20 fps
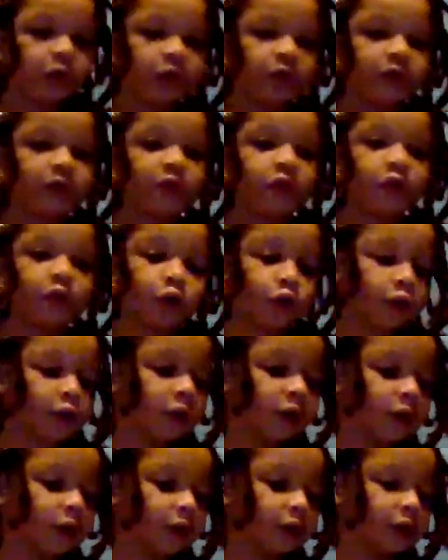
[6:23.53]
This is
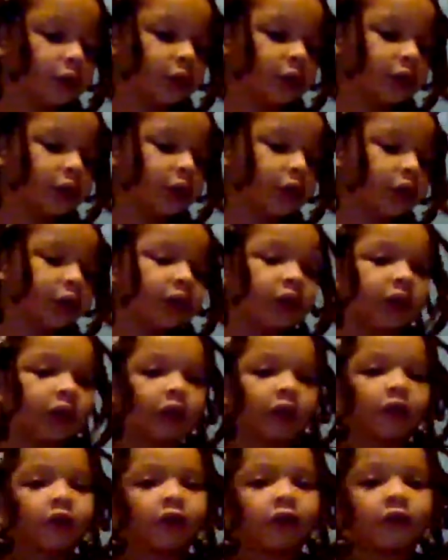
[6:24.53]
Little Italy.
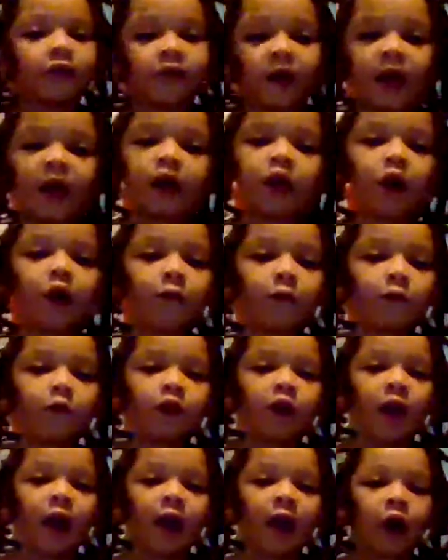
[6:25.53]
Sign off
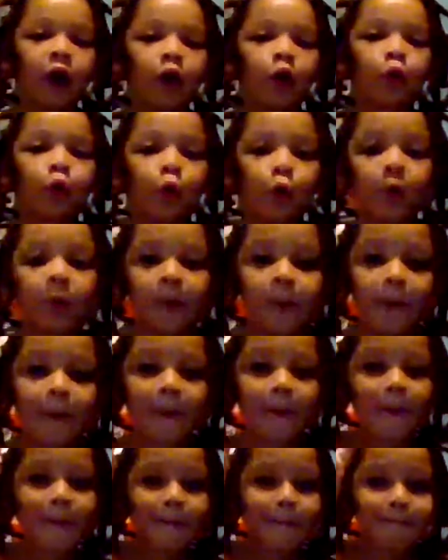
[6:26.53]
for now.
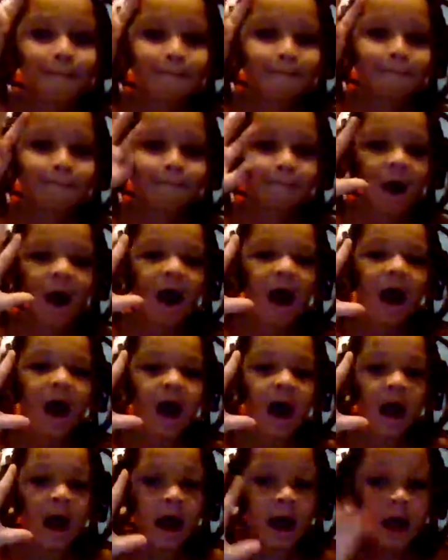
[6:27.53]

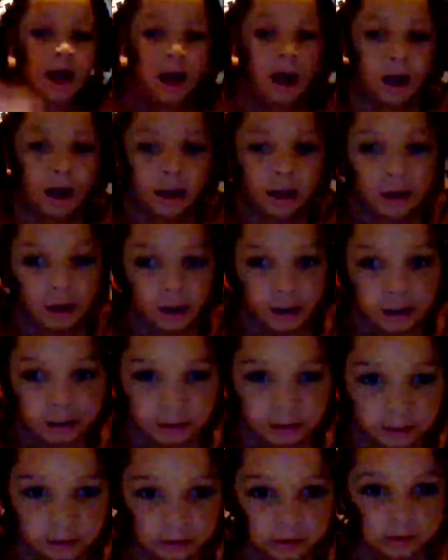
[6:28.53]

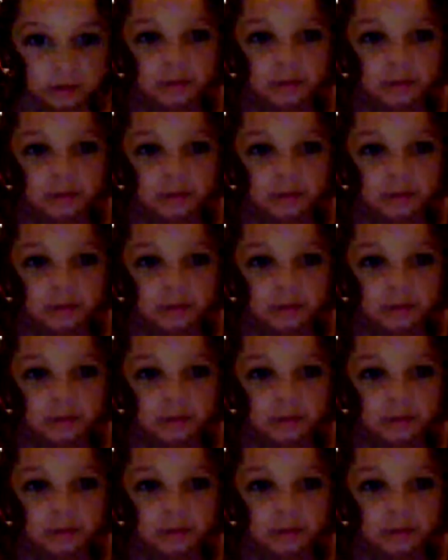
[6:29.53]
Bye.